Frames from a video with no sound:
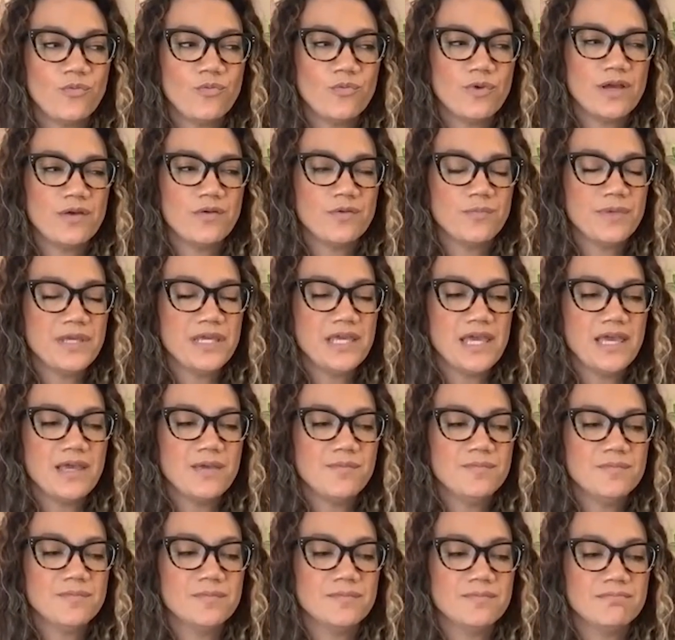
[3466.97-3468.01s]
it
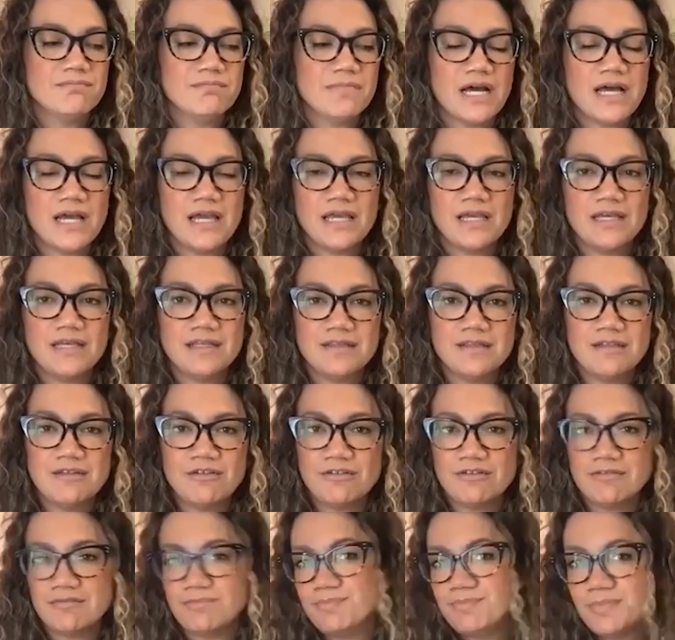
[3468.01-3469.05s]
became my
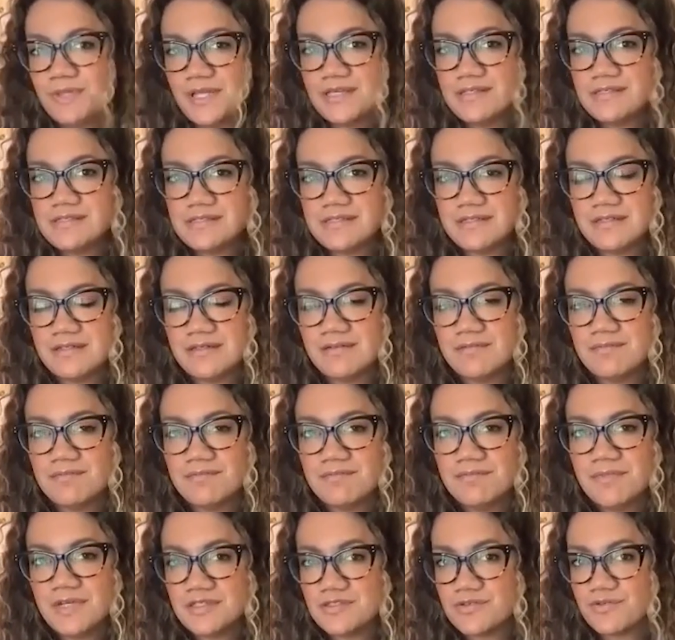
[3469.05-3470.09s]
little place to
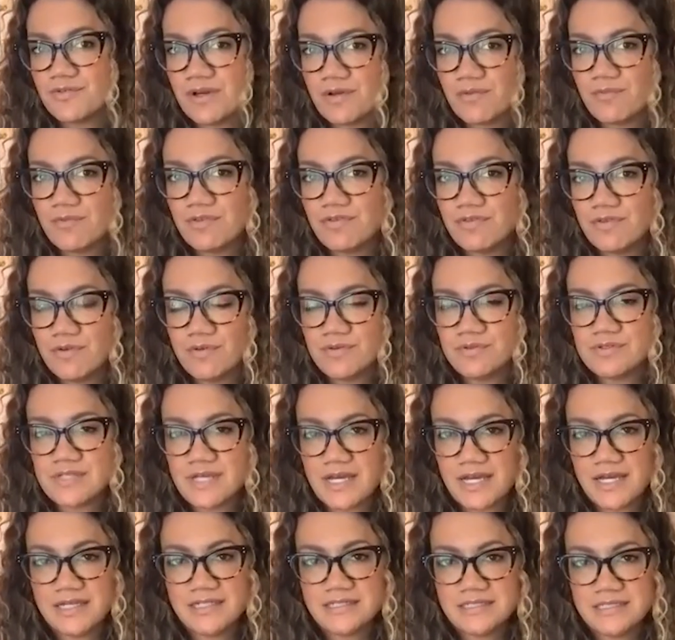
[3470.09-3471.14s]
mess around with those
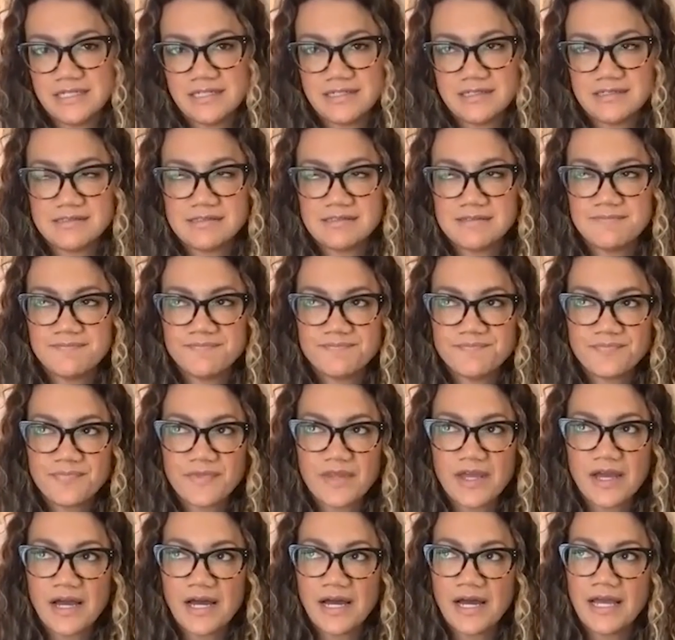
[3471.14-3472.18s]
ideas.
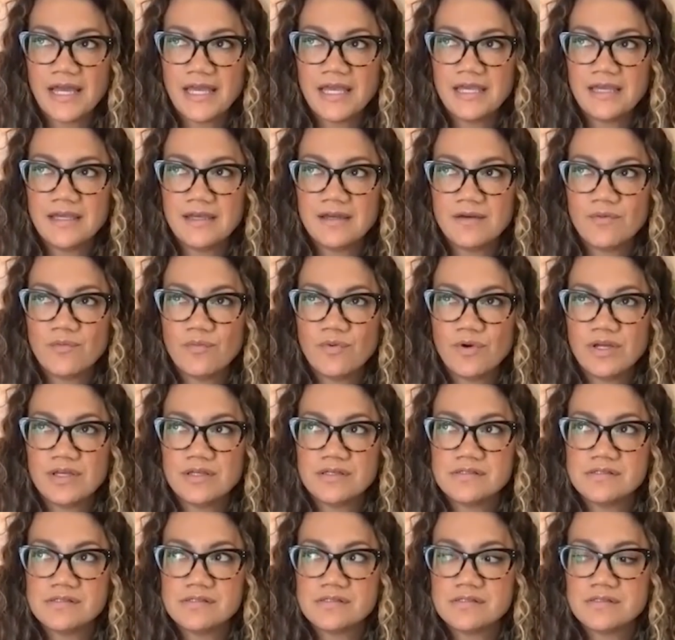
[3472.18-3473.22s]
I
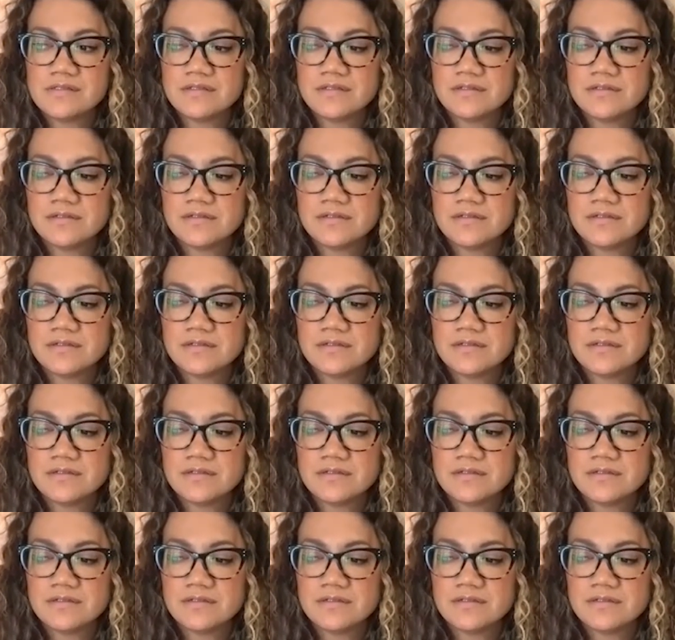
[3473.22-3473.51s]
was